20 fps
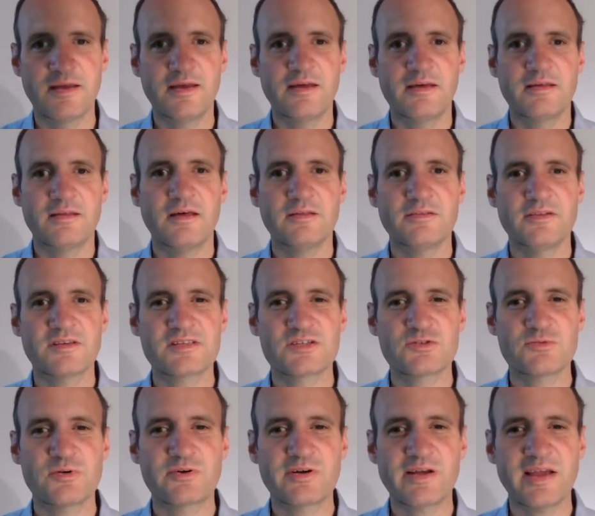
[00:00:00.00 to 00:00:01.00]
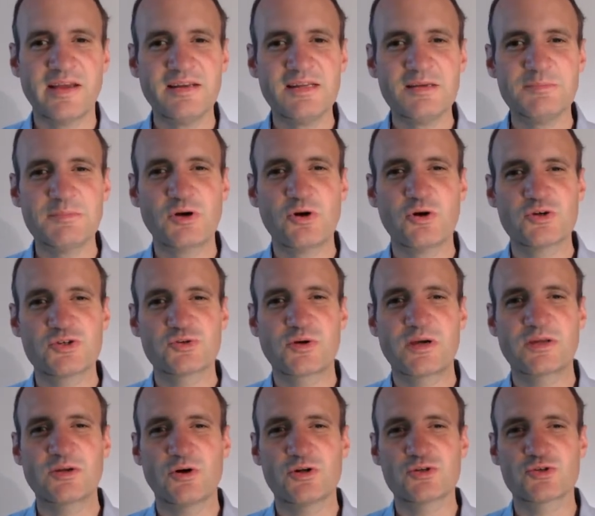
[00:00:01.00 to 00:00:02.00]
And this is very handy because you can
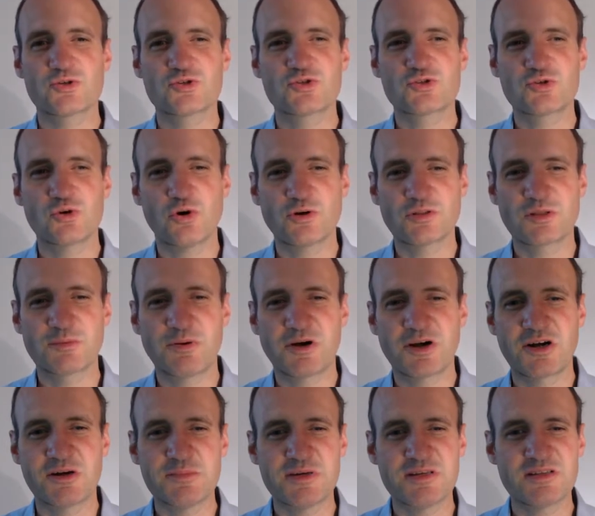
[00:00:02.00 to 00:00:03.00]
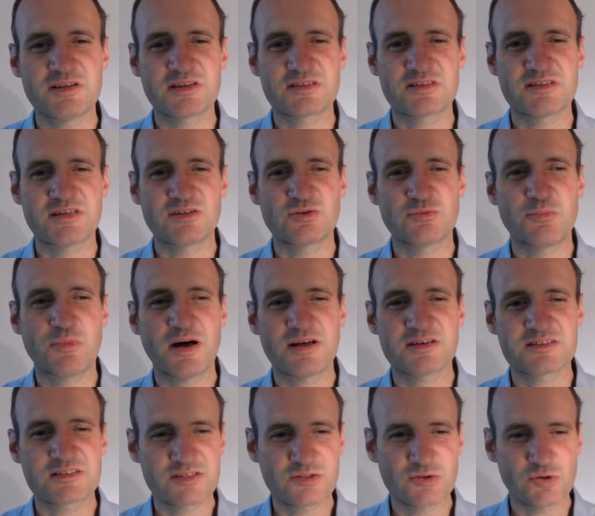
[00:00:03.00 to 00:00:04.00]
also store the parameters that you pass
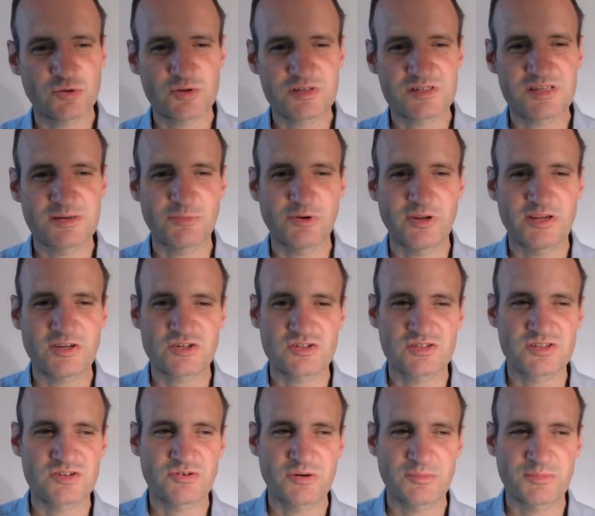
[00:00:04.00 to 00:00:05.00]
into your simulation script.